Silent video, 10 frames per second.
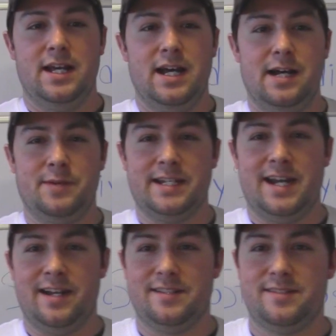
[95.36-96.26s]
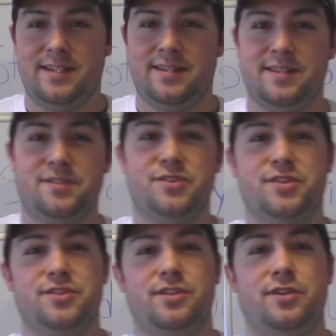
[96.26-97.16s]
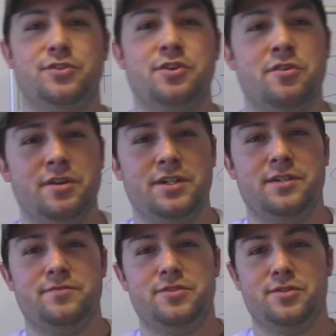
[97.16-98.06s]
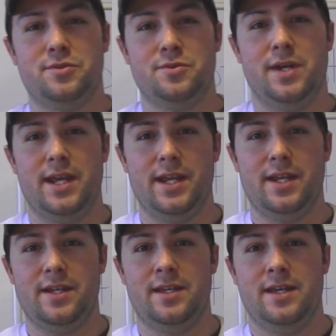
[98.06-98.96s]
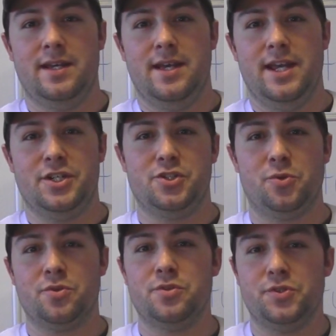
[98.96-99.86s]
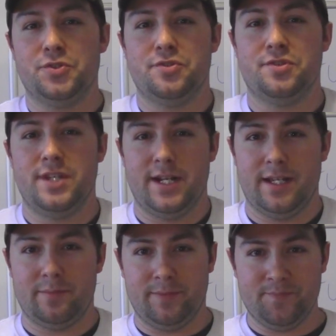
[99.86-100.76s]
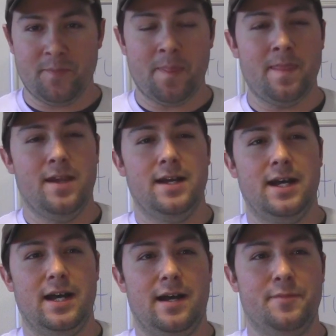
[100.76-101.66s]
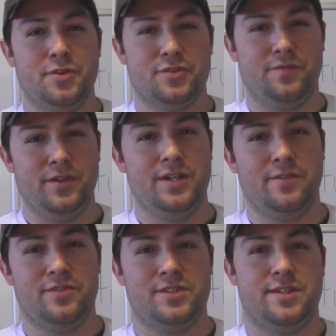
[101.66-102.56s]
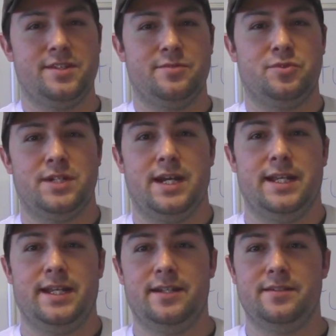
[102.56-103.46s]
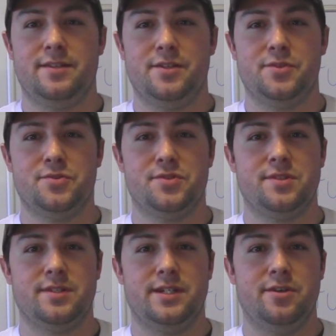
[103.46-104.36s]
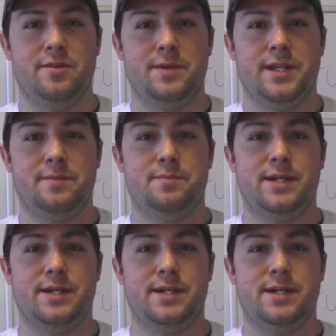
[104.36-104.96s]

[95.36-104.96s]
I kind of see this as an alternative to a shoulder holster setup. There's a few differences, and we'll kind of get into those here in a minute.